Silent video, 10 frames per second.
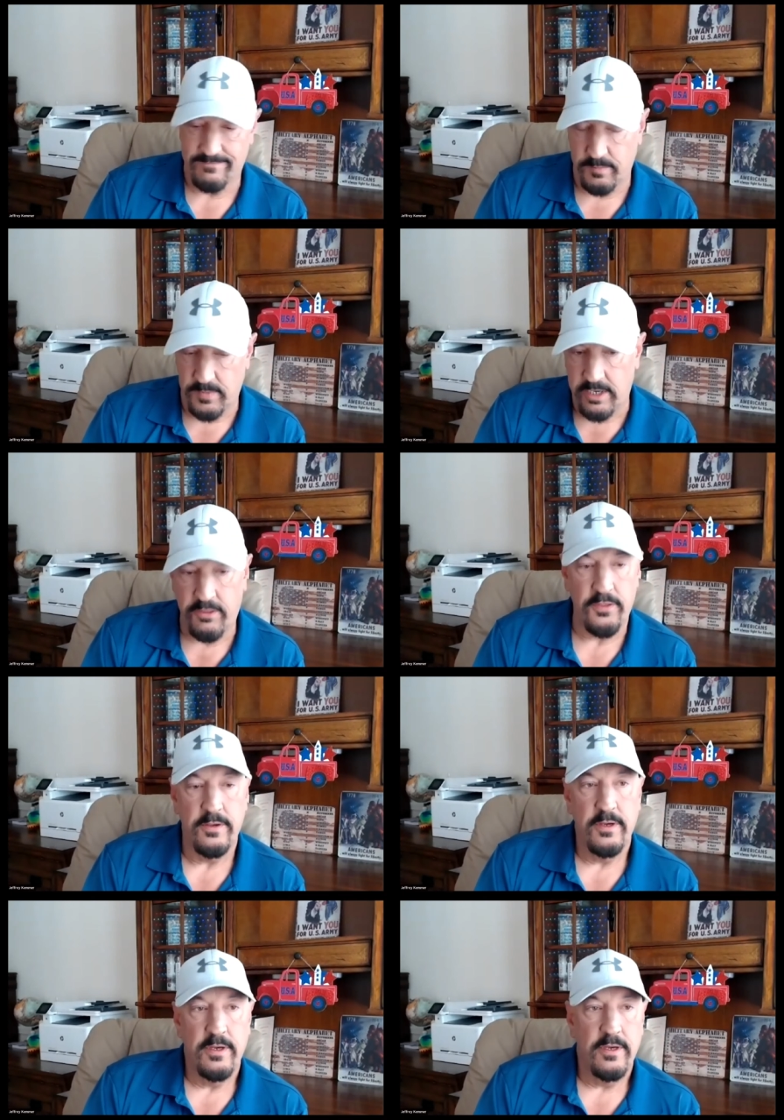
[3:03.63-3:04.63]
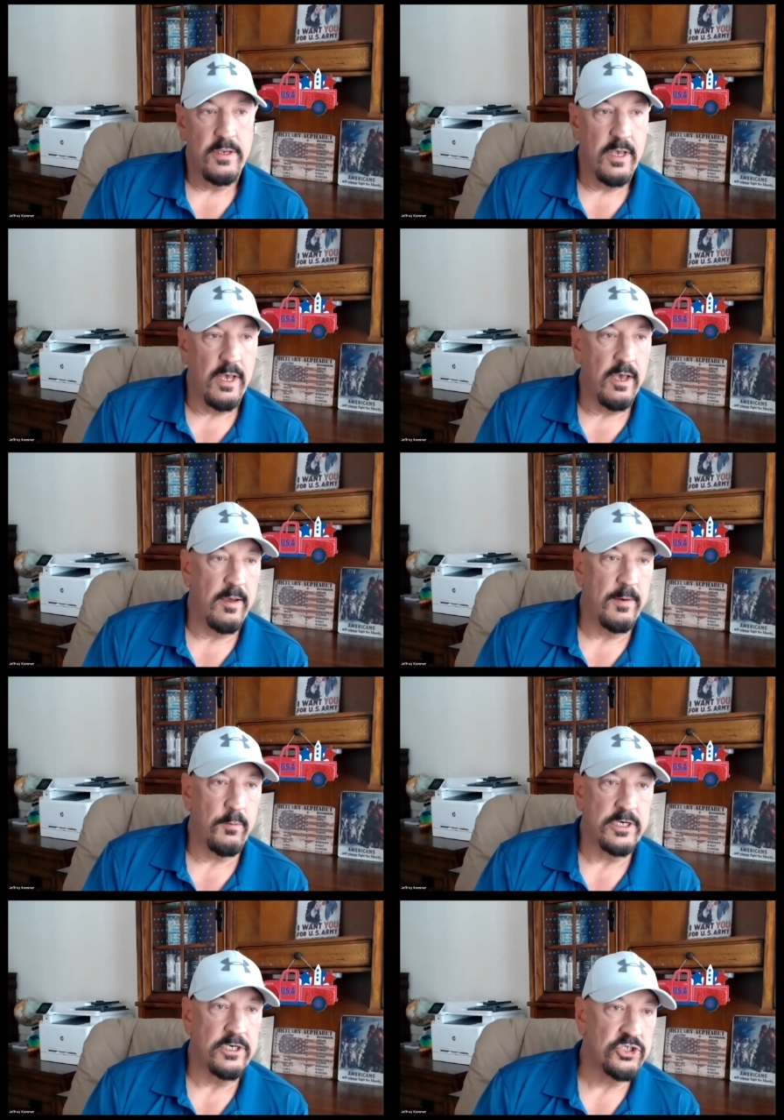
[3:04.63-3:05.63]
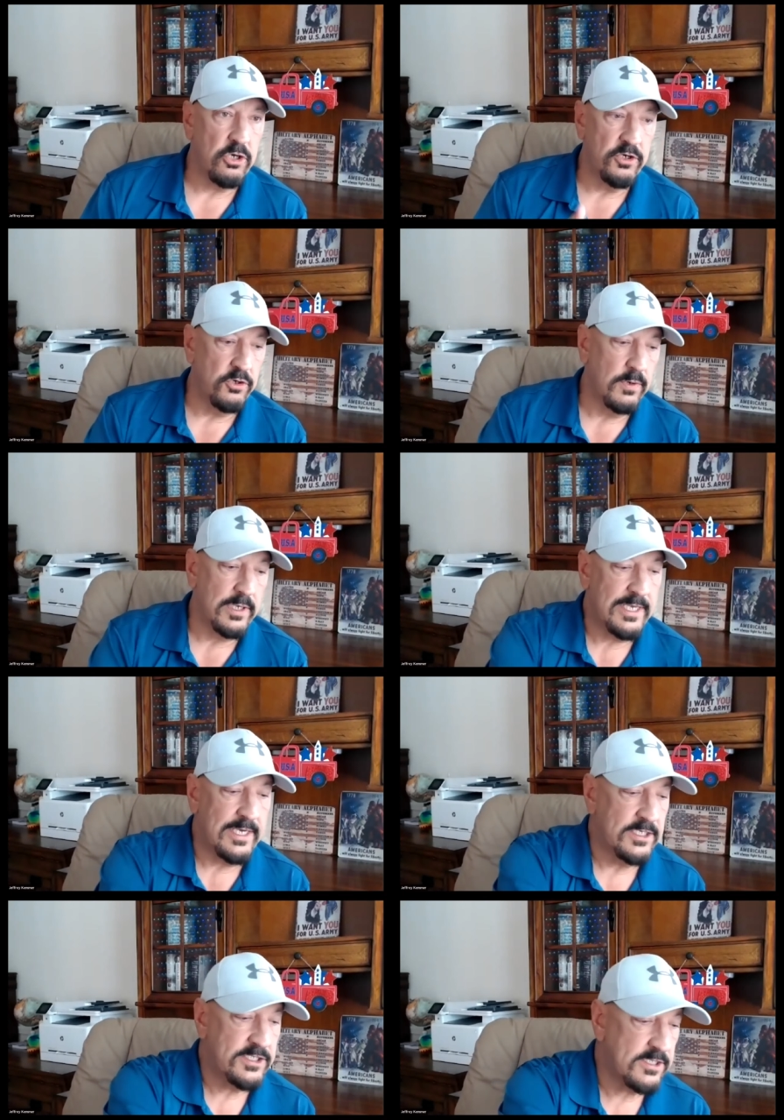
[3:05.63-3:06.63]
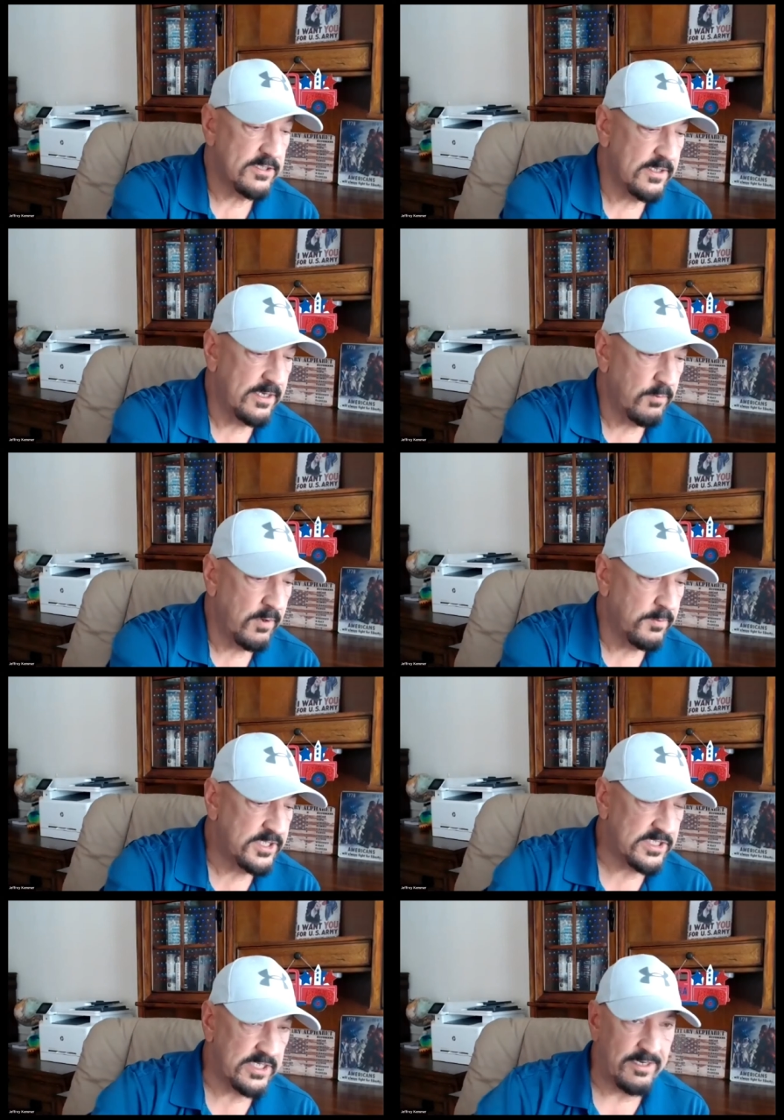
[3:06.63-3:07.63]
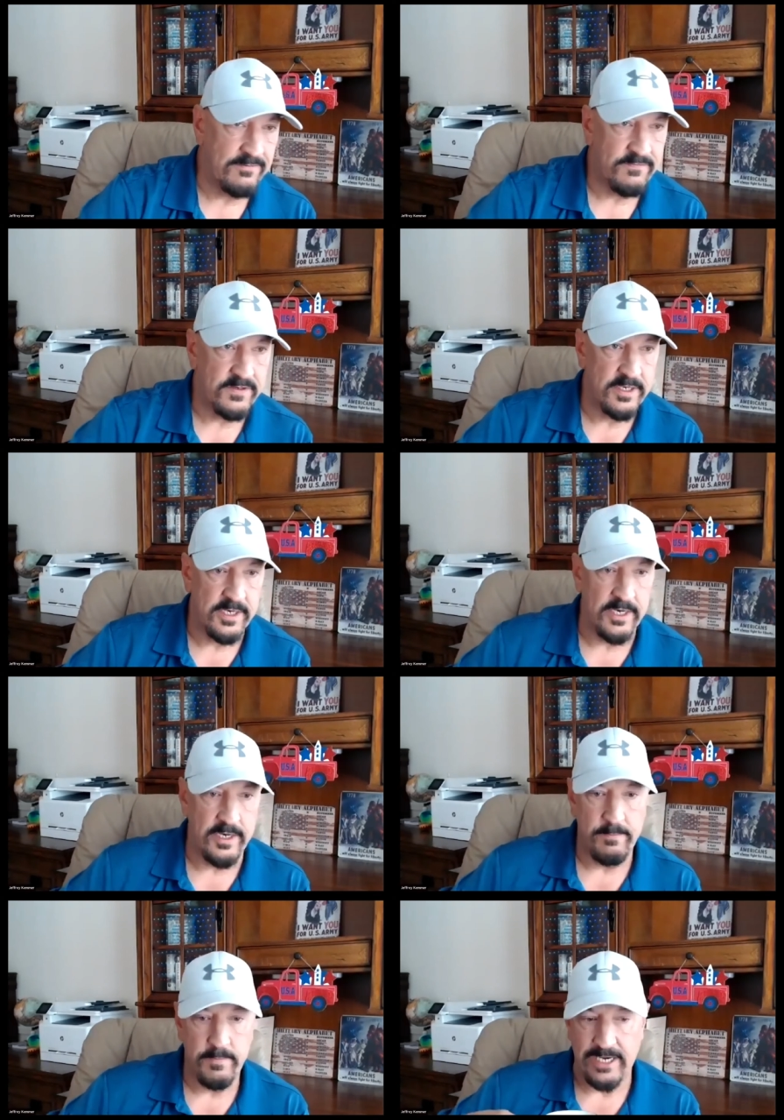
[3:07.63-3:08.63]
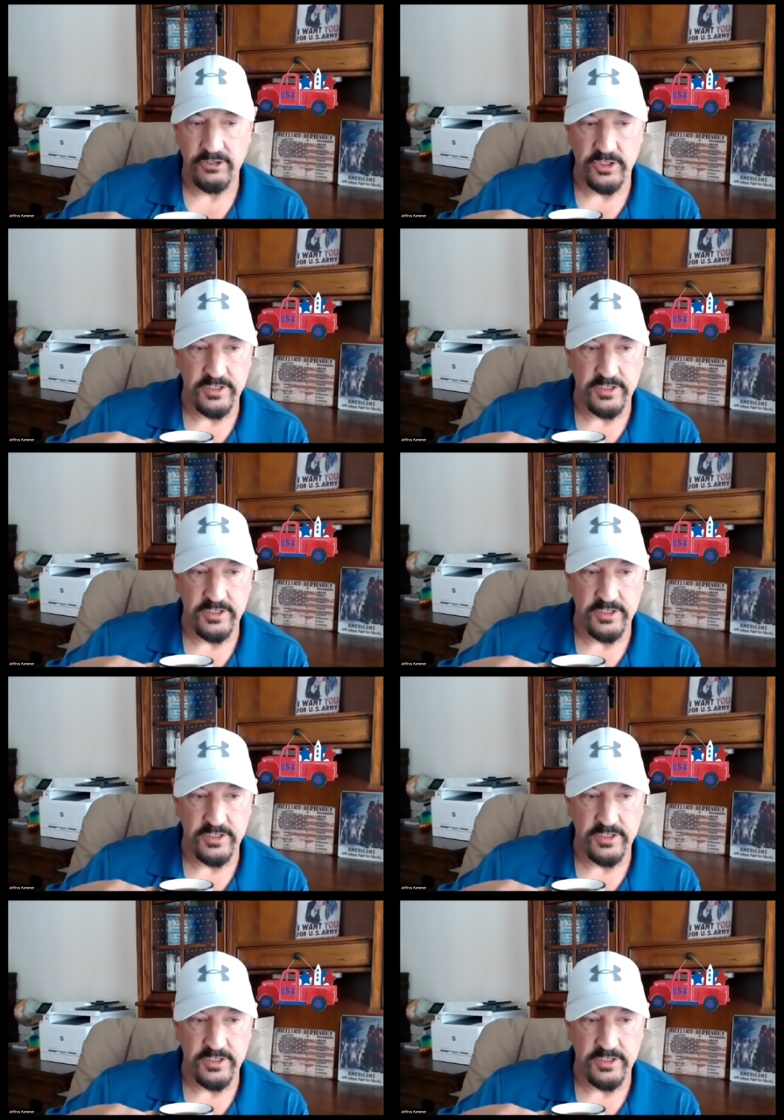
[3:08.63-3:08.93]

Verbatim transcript: of the month. And we're going to show you a list that we received. Ashley's